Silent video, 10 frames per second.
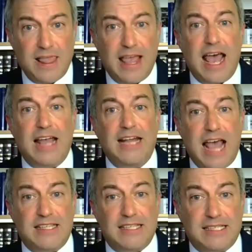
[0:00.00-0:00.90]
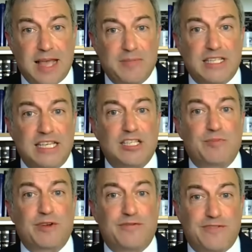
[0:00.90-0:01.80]
And anti-Semitism
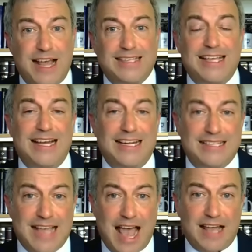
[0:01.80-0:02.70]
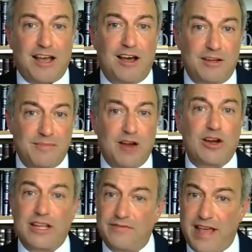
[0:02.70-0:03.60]
reflects an attack on
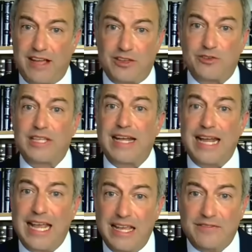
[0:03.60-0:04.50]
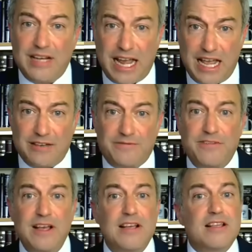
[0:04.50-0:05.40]
American values. And even if
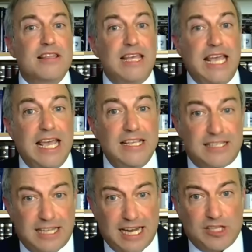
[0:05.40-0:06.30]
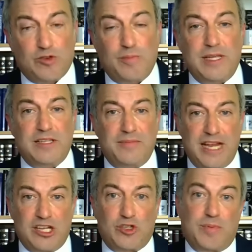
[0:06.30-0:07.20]
the incidents will be
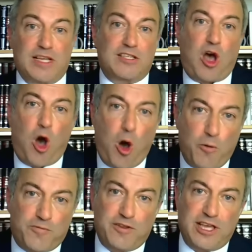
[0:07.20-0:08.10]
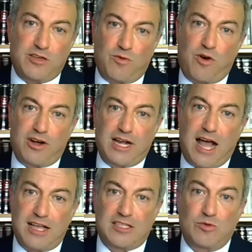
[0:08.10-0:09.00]
diminished because hopefully the war in
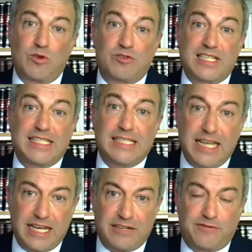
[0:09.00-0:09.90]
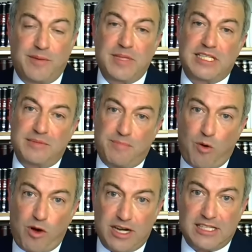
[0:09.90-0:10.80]
Gaza will recede from its
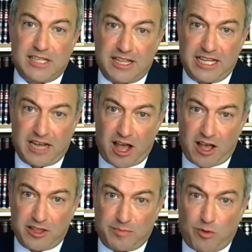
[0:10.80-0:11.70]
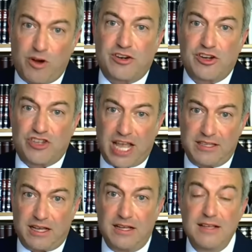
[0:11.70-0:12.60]
importance on the broader
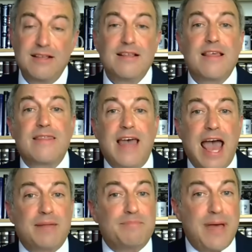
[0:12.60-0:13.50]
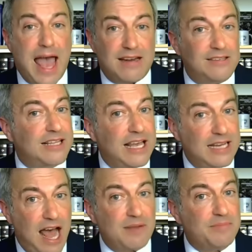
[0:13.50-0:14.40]
agenda, that battle
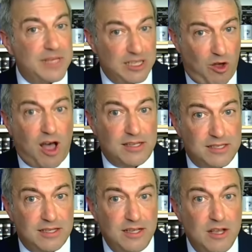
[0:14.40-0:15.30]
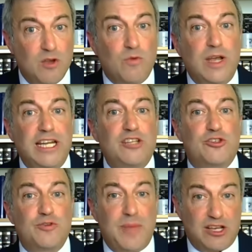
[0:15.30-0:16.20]
cannot be lost. We need
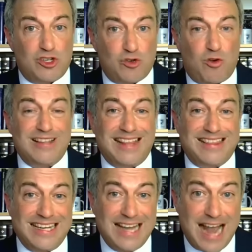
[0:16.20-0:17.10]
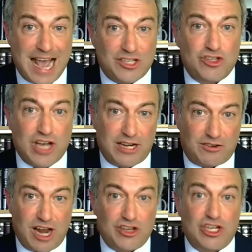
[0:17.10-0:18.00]
to make sure that the next
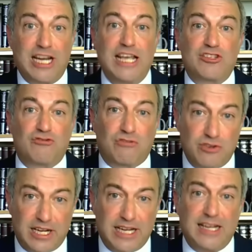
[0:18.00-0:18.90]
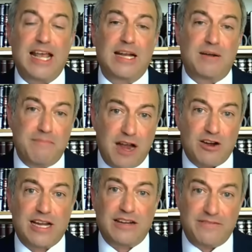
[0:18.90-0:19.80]
generation is rooted in
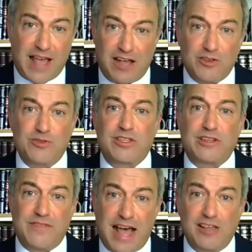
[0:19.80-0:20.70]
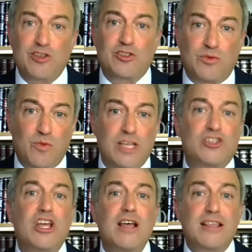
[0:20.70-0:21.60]
American values, the values on
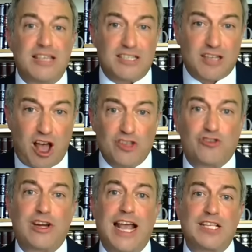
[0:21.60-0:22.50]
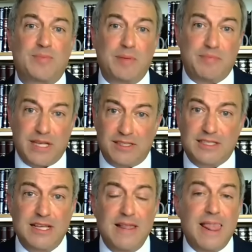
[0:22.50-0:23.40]
which this country has been
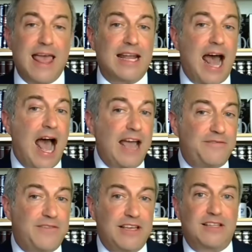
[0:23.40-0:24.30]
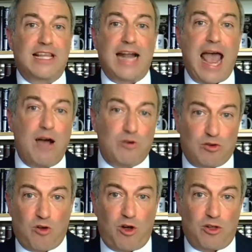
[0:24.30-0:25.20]
built. And I feel that our
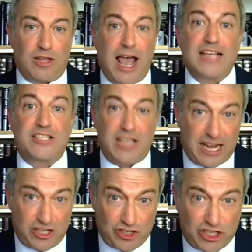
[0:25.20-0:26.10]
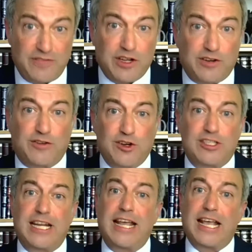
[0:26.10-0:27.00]
role at Yeshiva
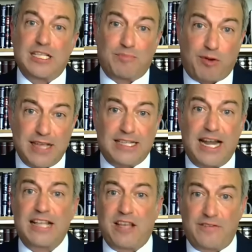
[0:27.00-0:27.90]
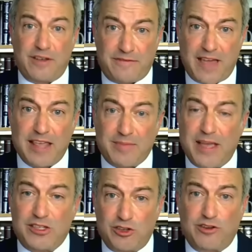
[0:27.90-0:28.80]
University as president of a
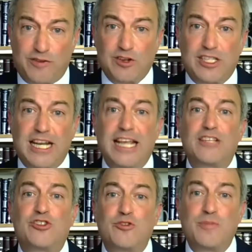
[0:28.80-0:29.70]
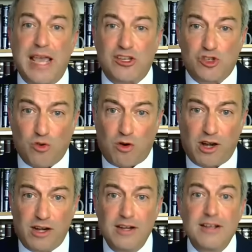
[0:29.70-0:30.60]
faith-based university is to make
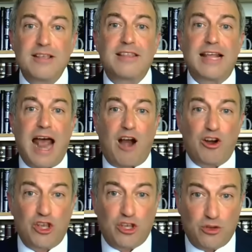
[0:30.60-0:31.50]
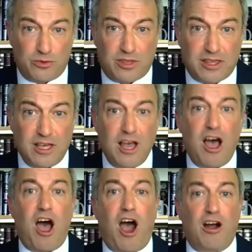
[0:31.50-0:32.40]
sure that our youth
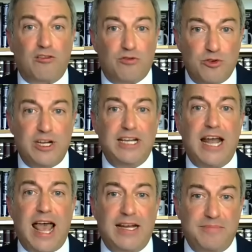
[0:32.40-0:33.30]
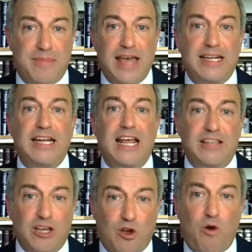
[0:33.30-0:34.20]
are rooted and embedded in
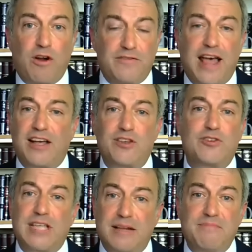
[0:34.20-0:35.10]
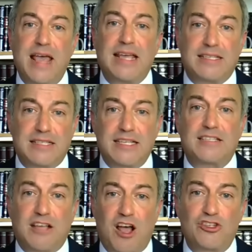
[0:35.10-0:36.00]
the core values that makes this
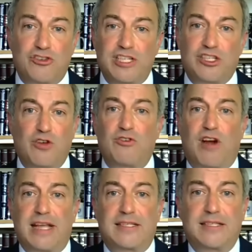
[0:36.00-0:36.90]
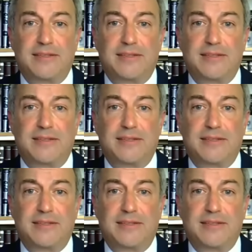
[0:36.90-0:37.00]
country so great.